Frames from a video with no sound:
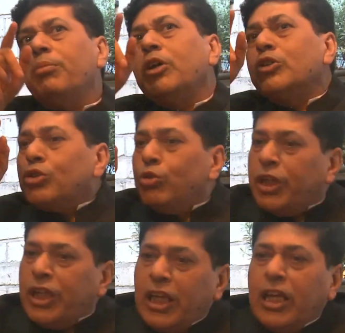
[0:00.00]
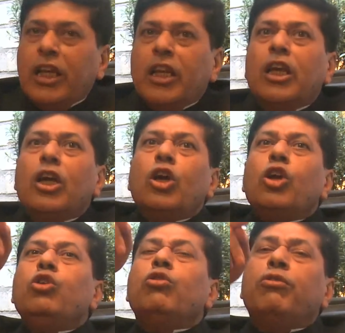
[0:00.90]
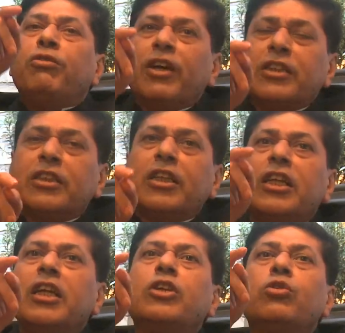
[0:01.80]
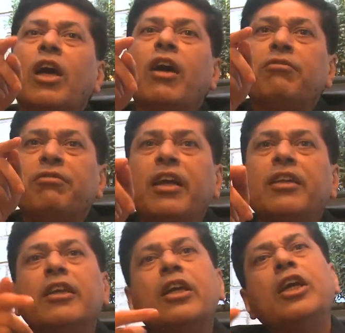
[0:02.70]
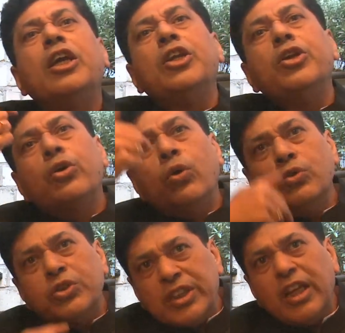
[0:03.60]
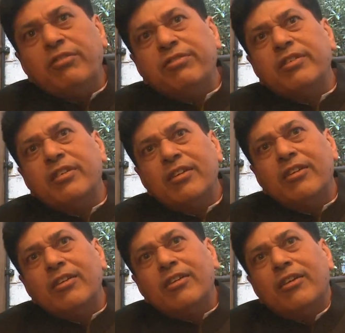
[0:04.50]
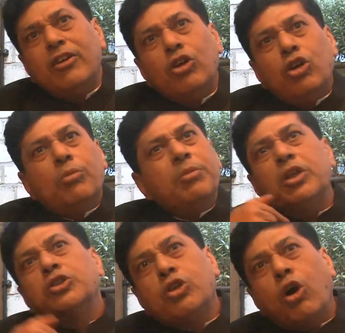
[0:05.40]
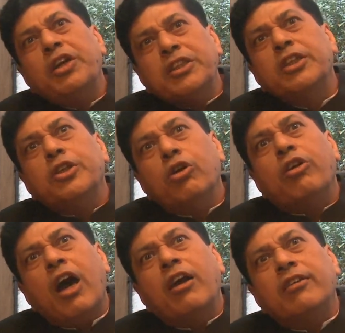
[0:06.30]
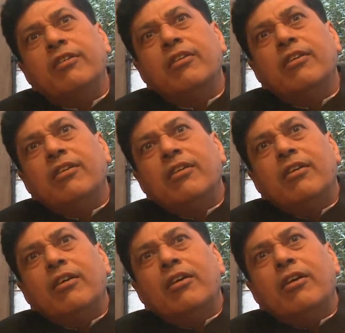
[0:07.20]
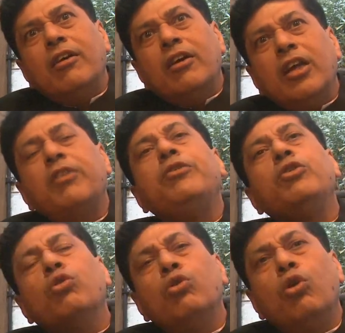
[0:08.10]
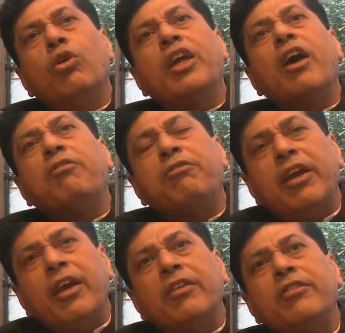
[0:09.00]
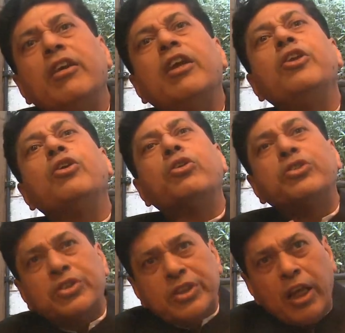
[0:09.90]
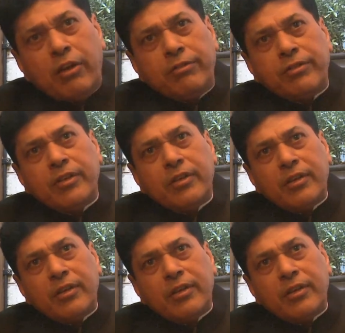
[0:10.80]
Because to heal, you first need to have faith in your own self. Because God is in your heart. If you don't have faith in yourself,